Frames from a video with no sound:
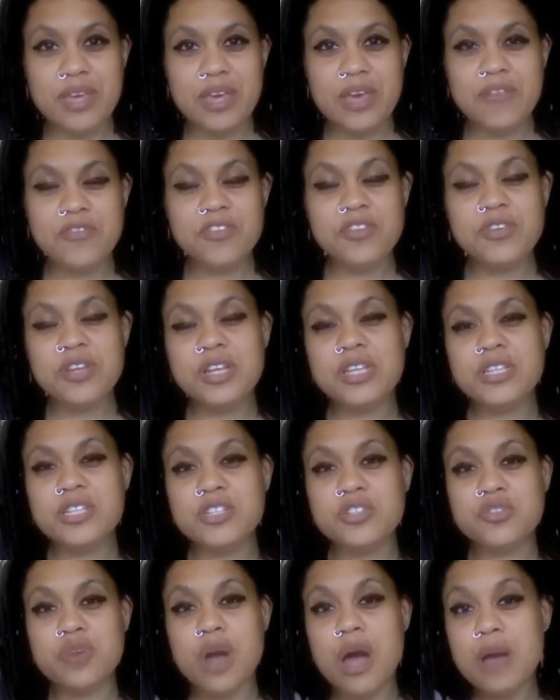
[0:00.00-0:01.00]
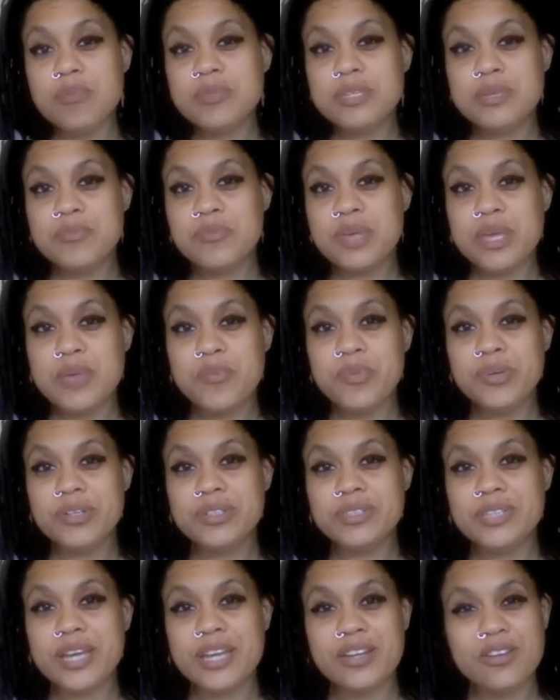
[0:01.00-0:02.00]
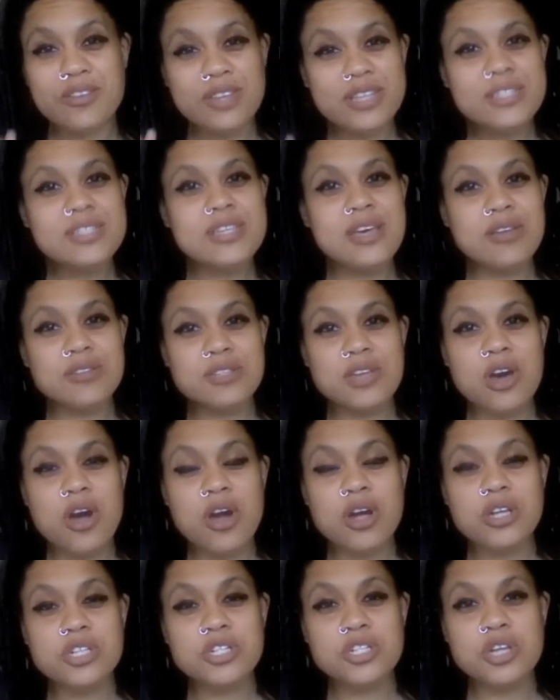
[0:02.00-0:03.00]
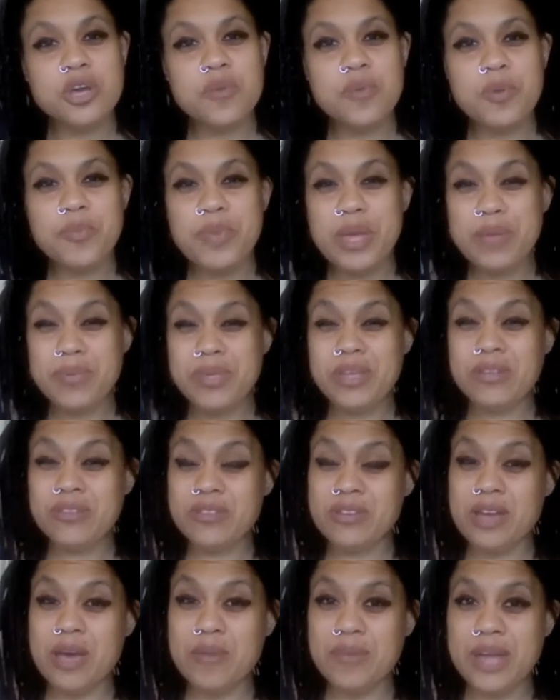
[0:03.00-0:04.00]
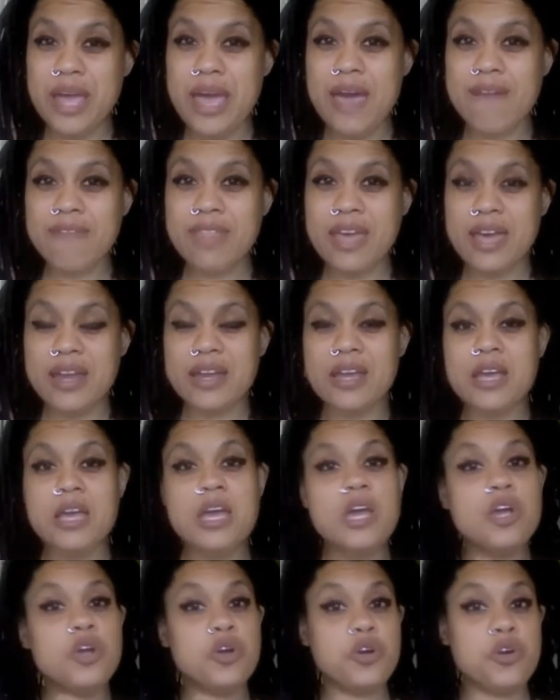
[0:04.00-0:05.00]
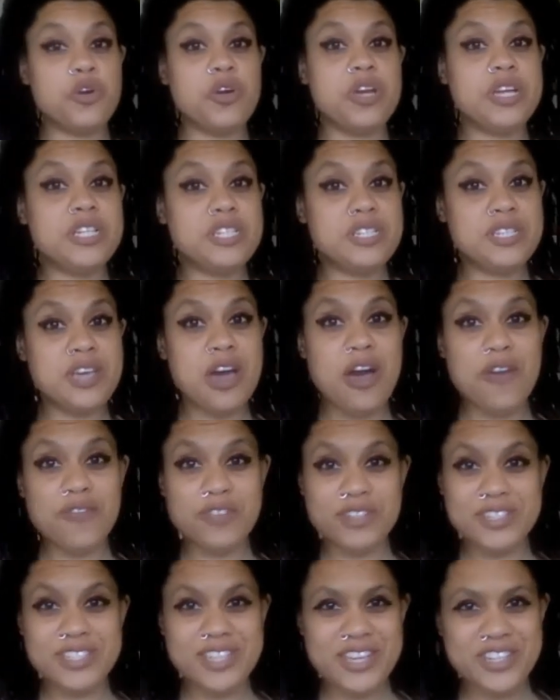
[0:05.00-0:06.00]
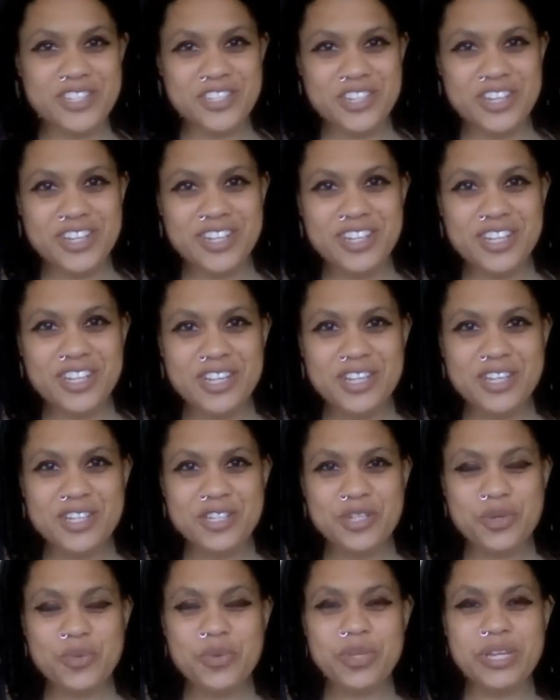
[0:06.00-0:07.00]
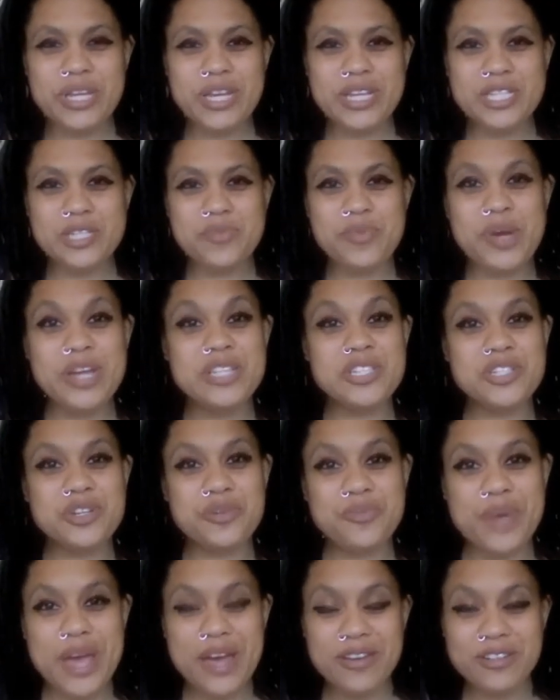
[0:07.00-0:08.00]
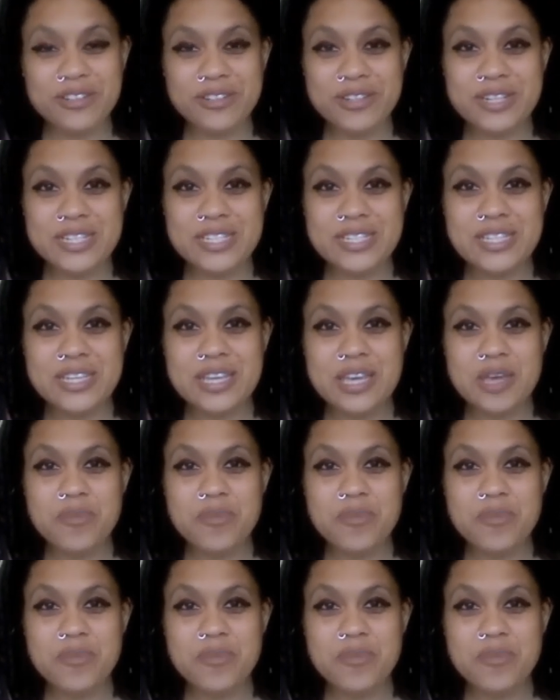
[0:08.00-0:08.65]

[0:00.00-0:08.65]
If you need to drop some people, I know that sounds harsh, but maybe it's time to have that courageous conversation to really express your boundaries,